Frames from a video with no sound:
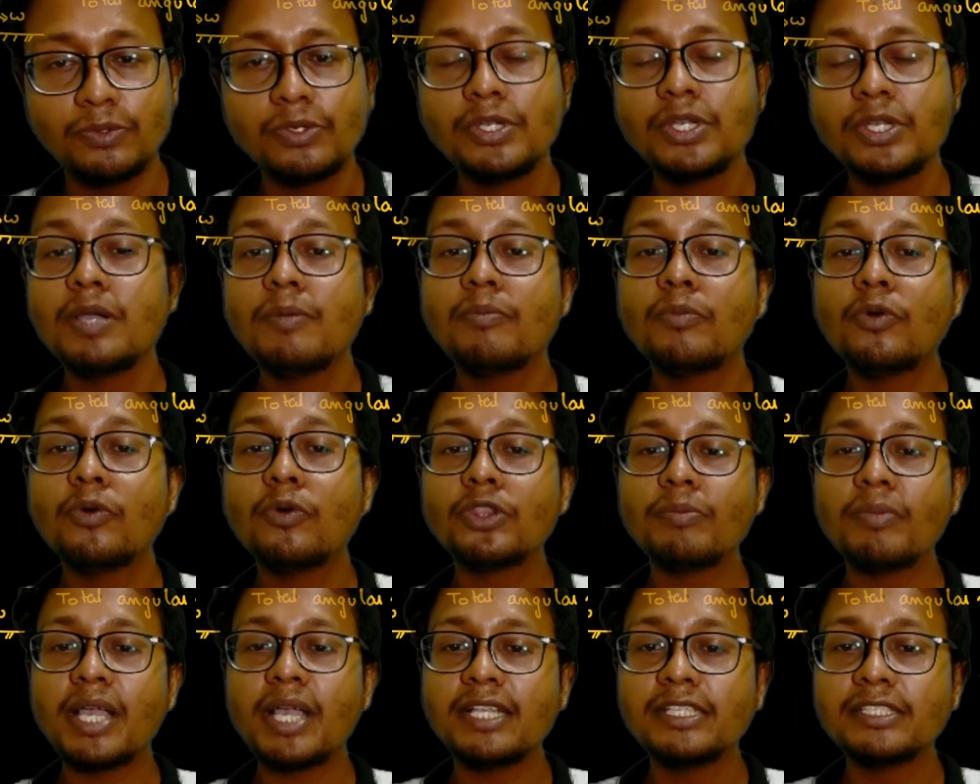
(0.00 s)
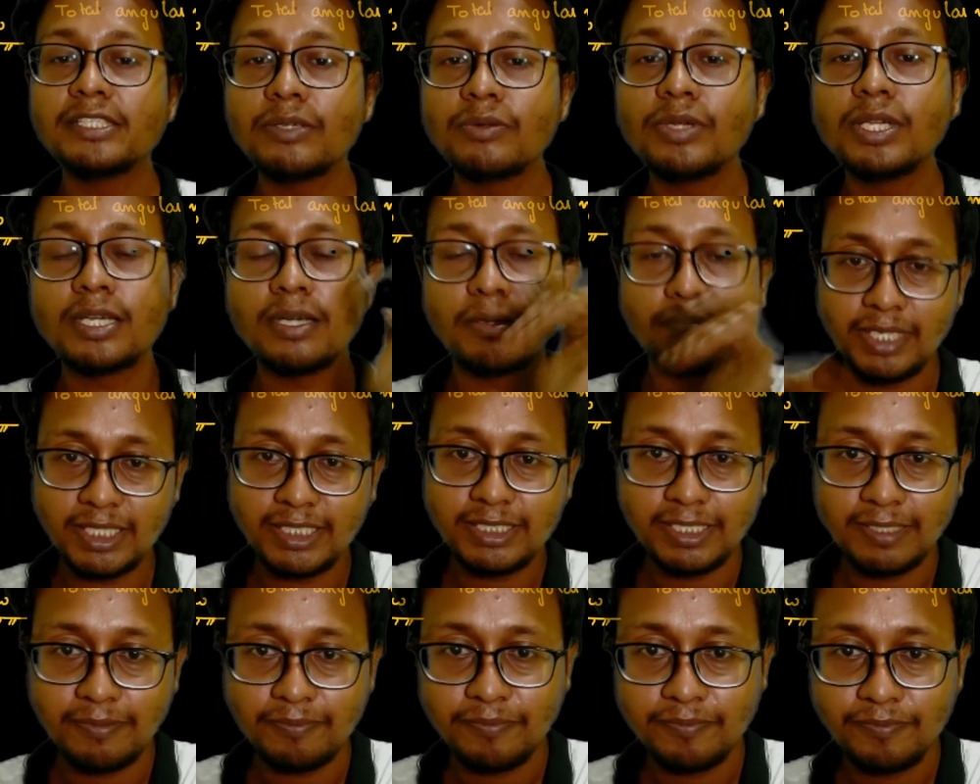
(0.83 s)
2, both my answer will come
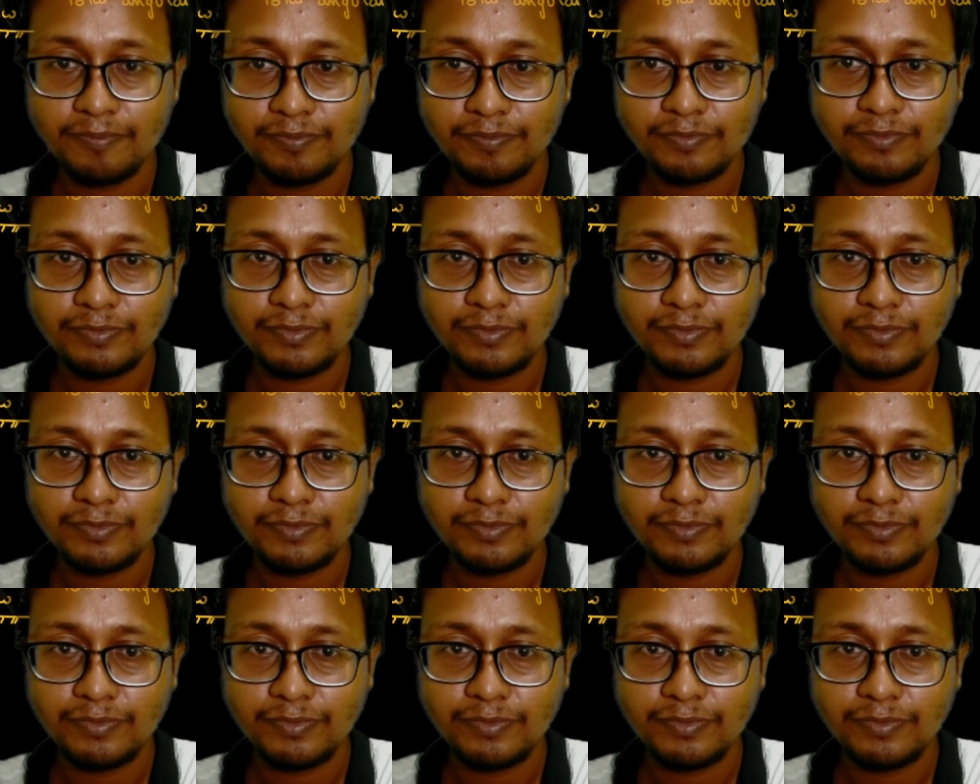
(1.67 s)
as same.